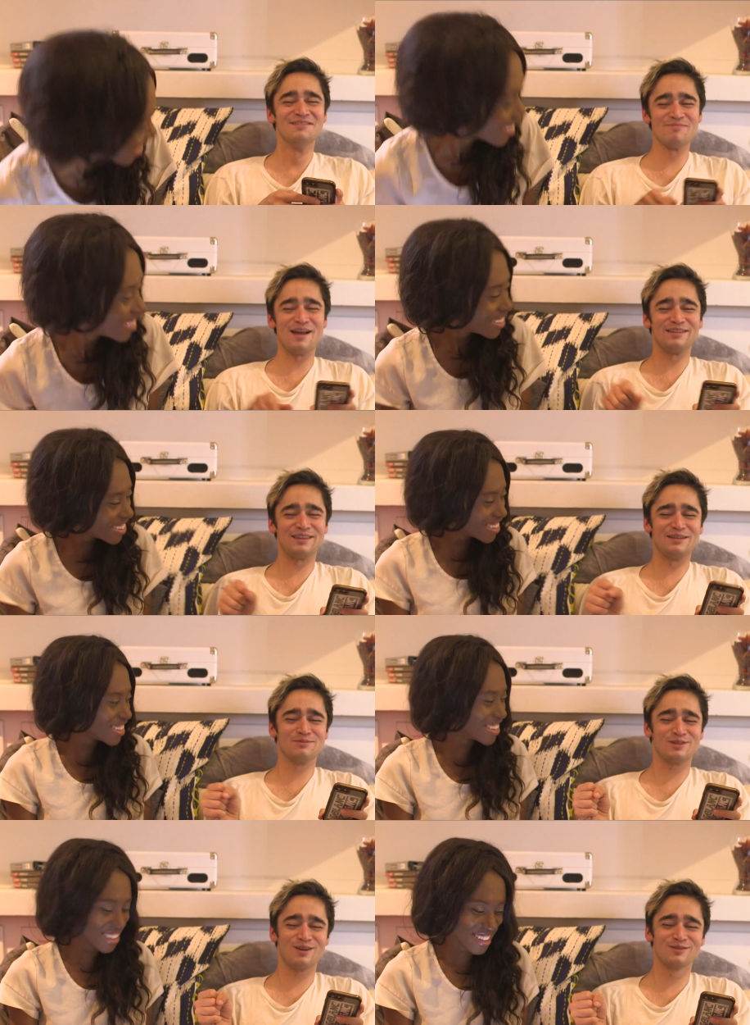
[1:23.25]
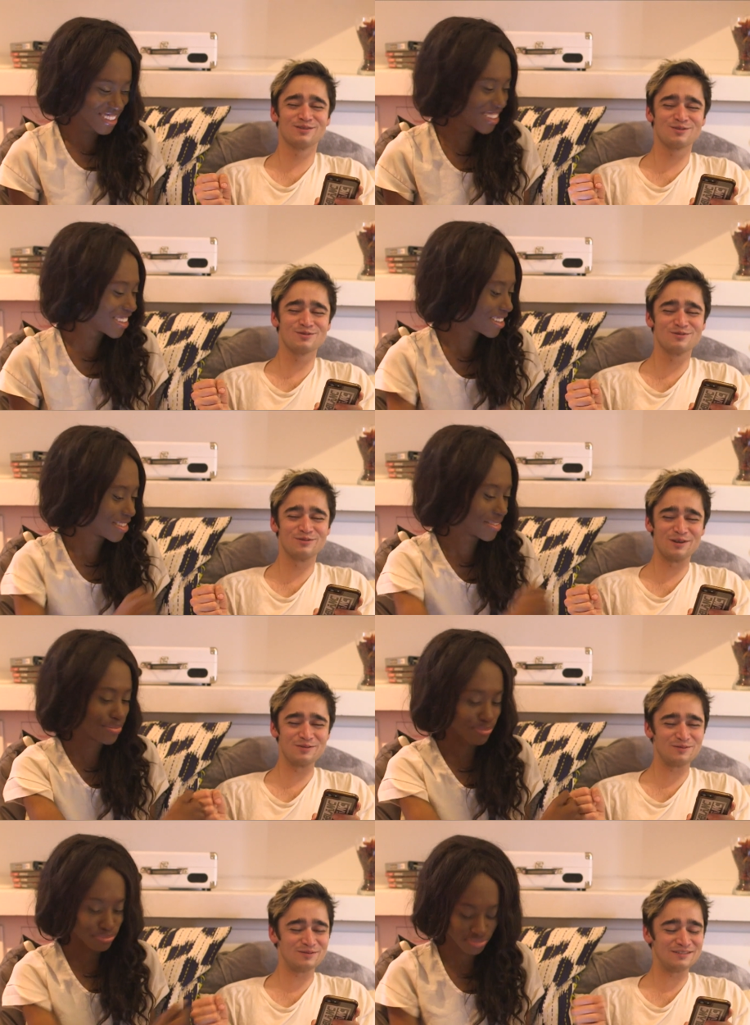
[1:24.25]
Speaker 1: my theme song too.
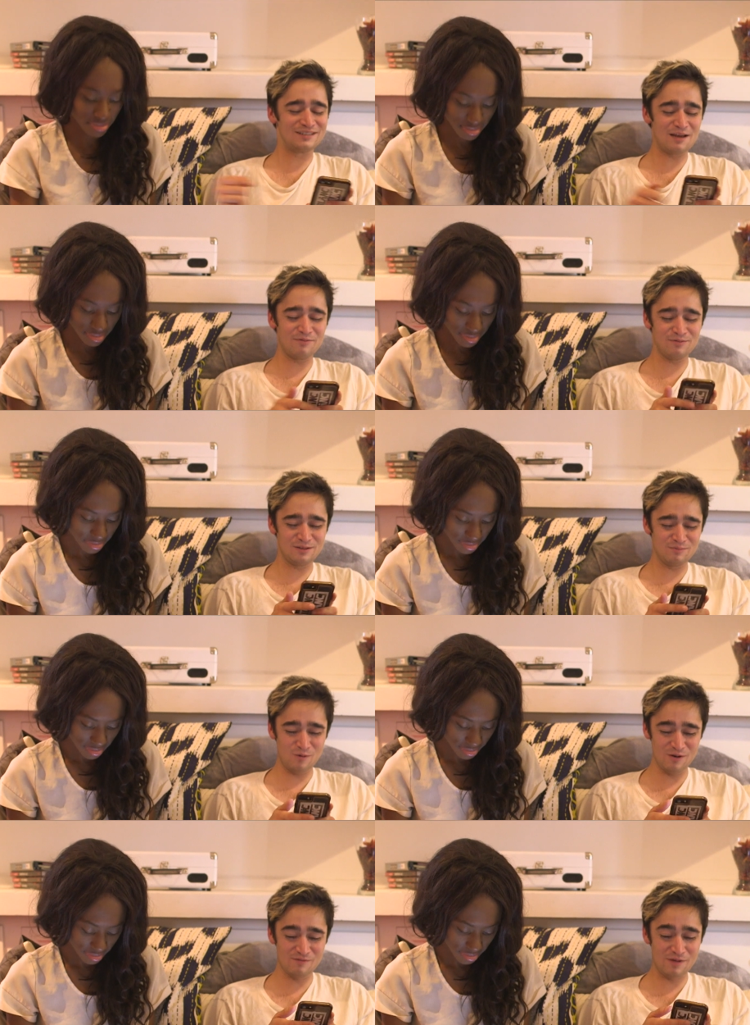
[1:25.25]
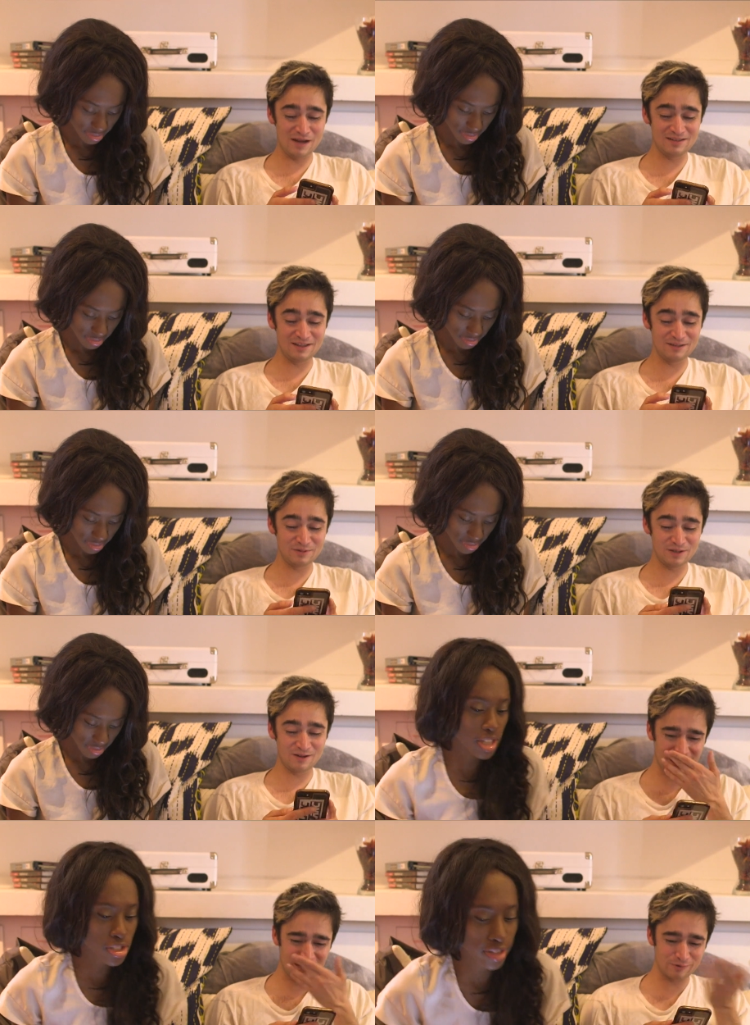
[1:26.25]
No. Definitely more of my theme
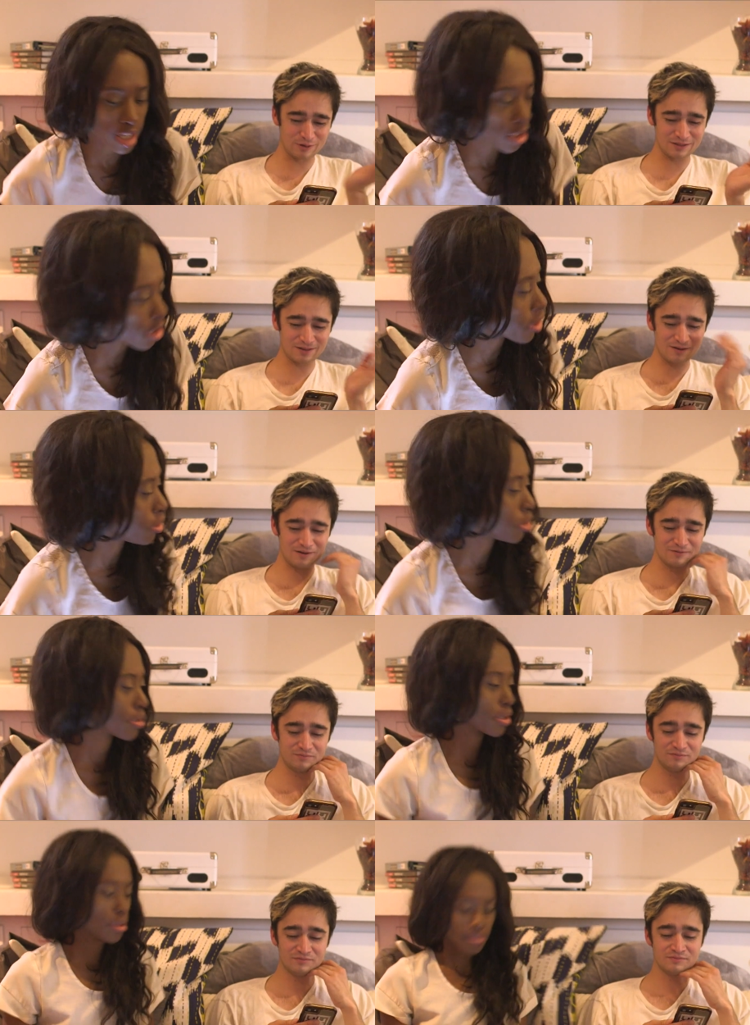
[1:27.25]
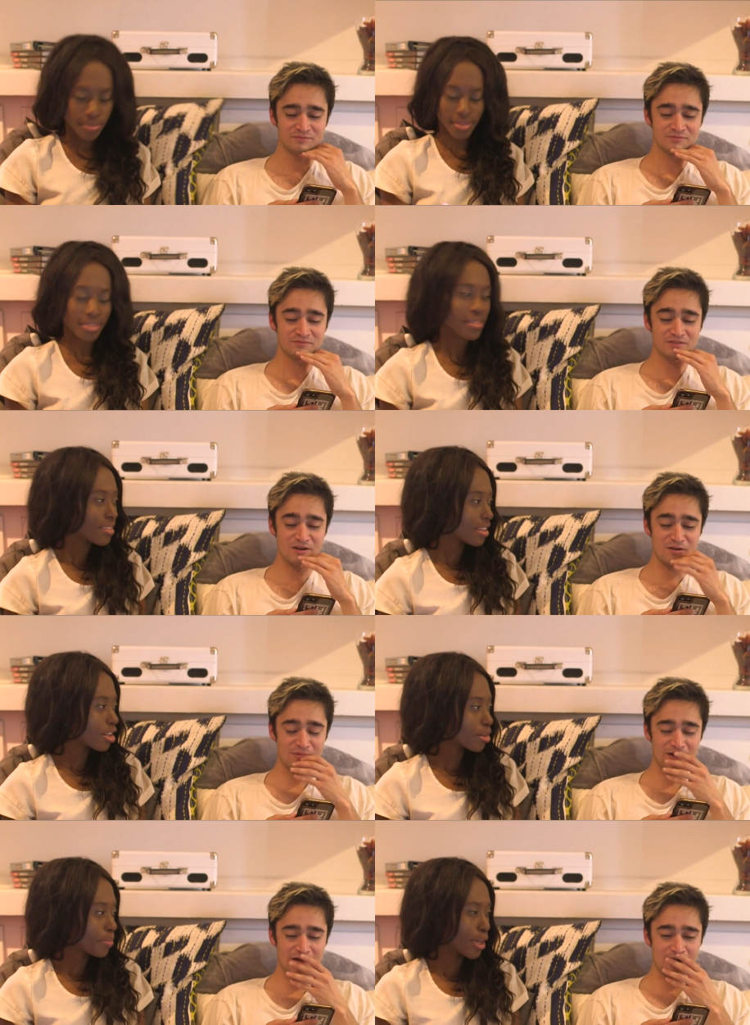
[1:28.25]
song.
Speaker 2: It's okay, I'll call you an Uber home.
Speaker 1: Oh
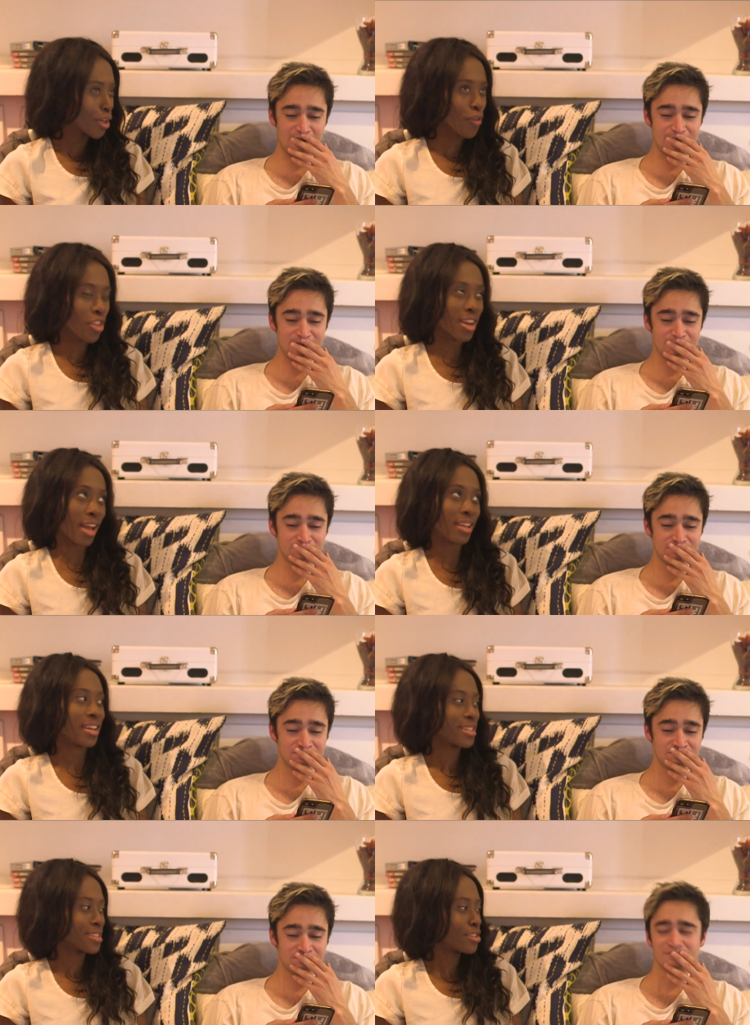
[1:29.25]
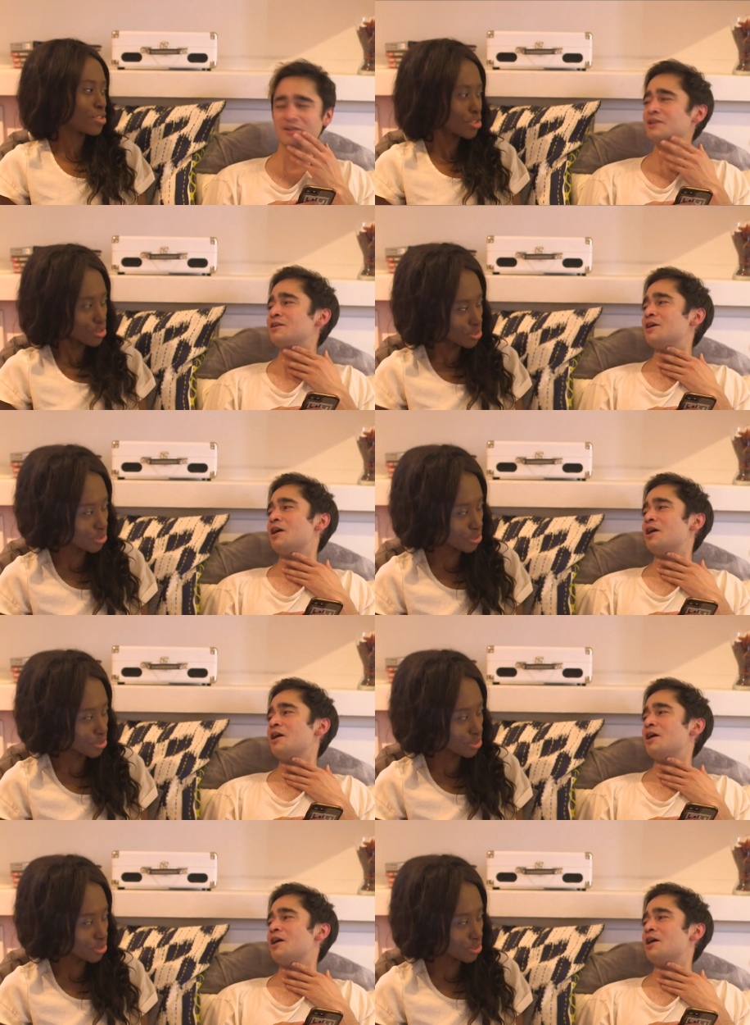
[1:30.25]
Speaker 2: my god. I'll pay you for the ninety-nine cents you just